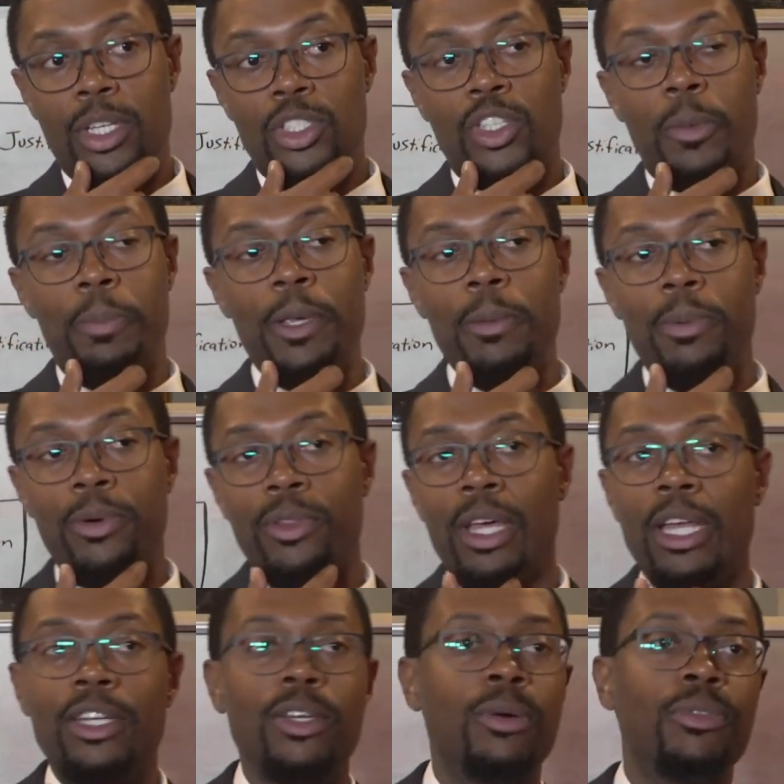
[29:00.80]
So people
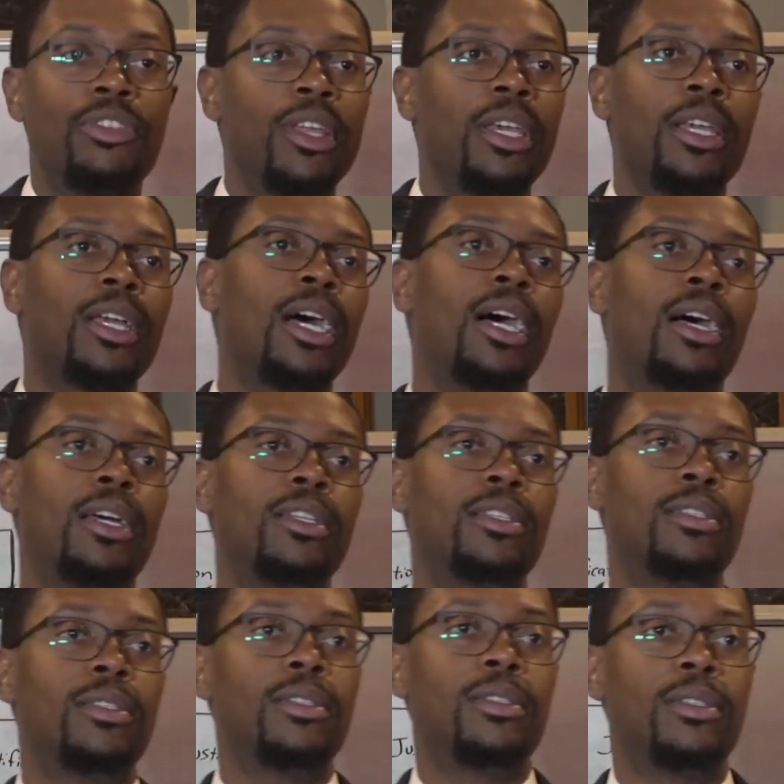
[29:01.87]
that don't thank God,
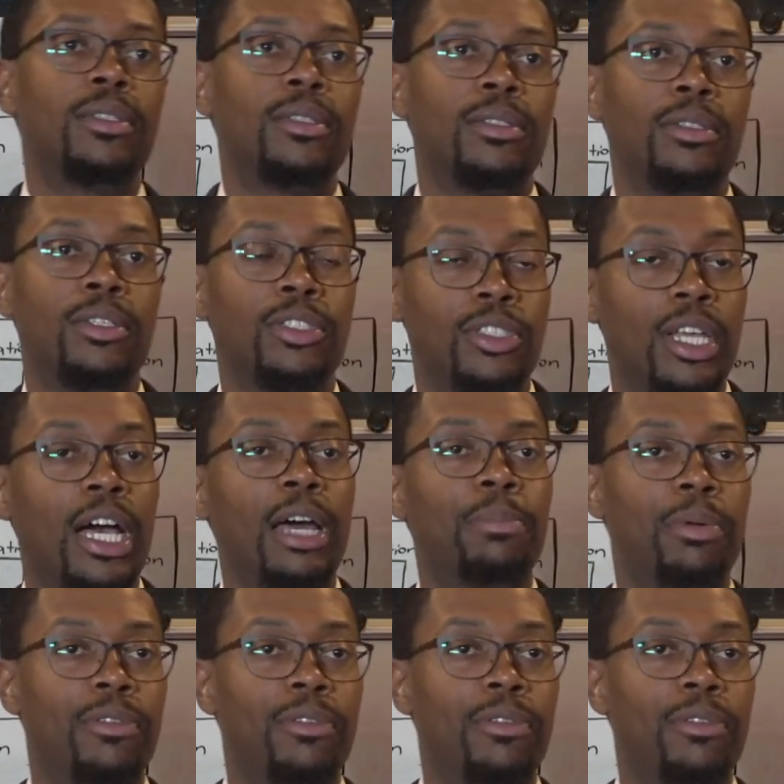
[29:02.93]
does God